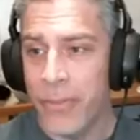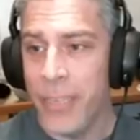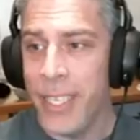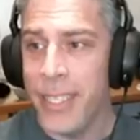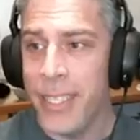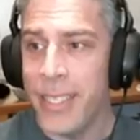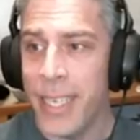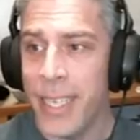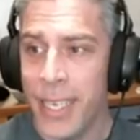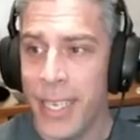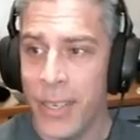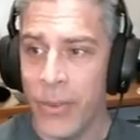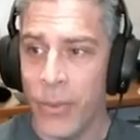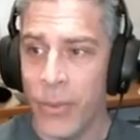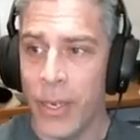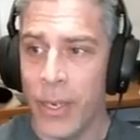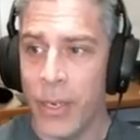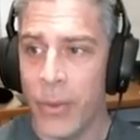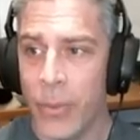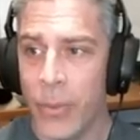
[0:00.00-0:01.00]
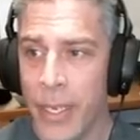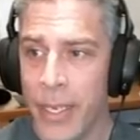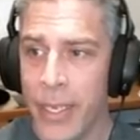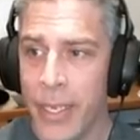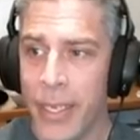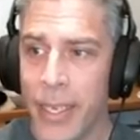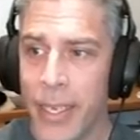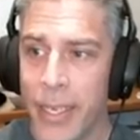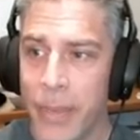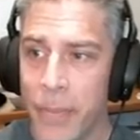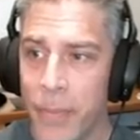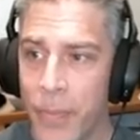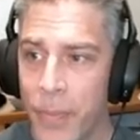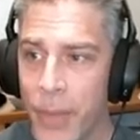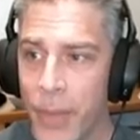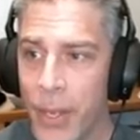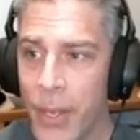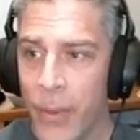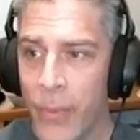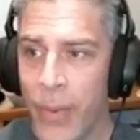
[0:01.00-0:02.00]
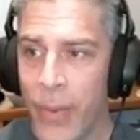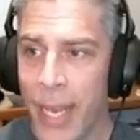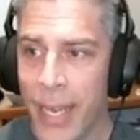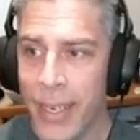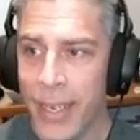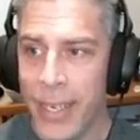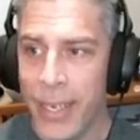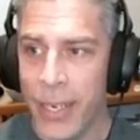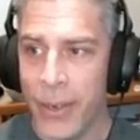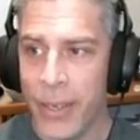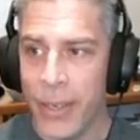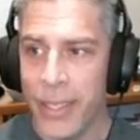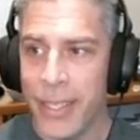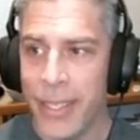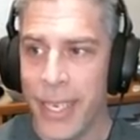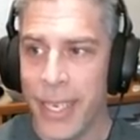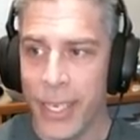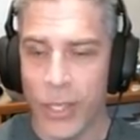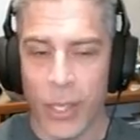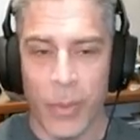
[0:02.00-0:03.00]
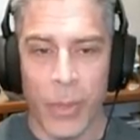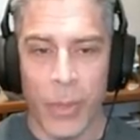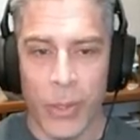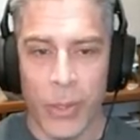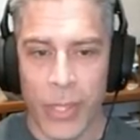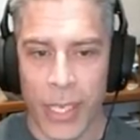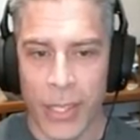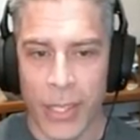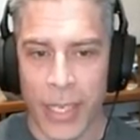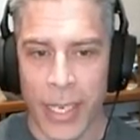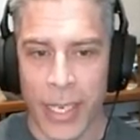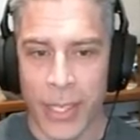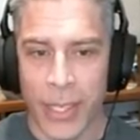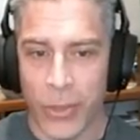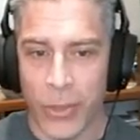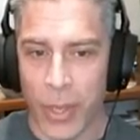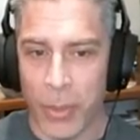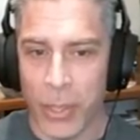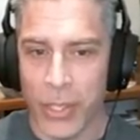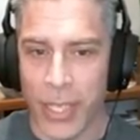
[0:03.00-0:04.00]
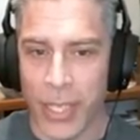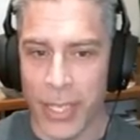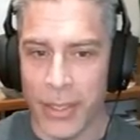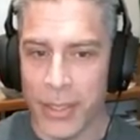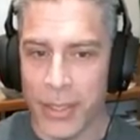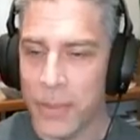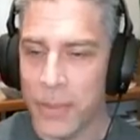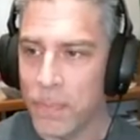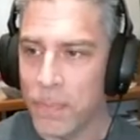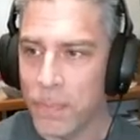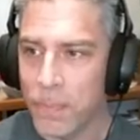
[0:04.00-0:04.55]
V10 where we added hearing detection modes and tremor sense.